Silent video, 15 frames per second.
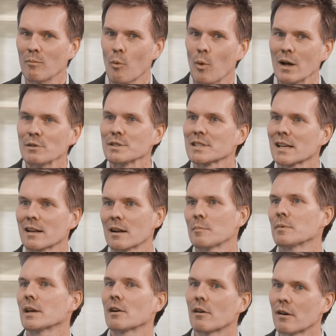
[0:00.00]
well set up
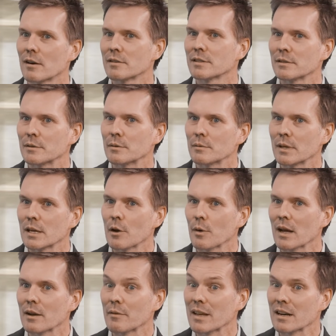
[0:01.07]
they are to
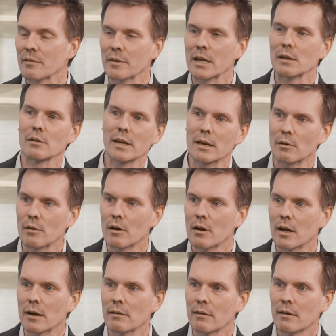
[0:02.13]
kind of innovate later
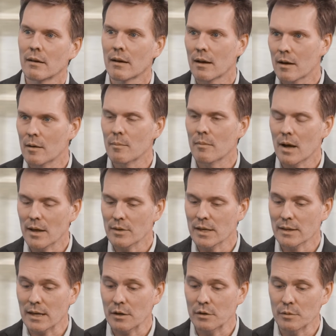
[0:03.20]
on. I think
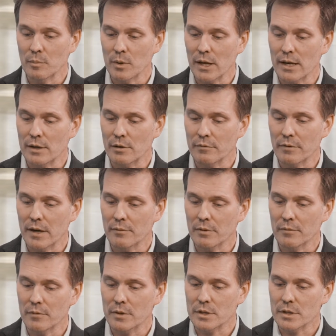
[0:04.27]
that could play in your favor
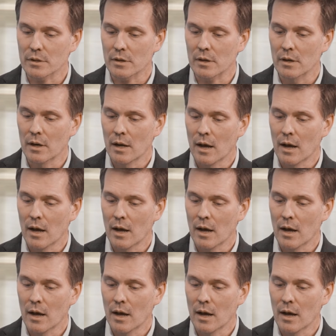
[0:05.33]
for sure.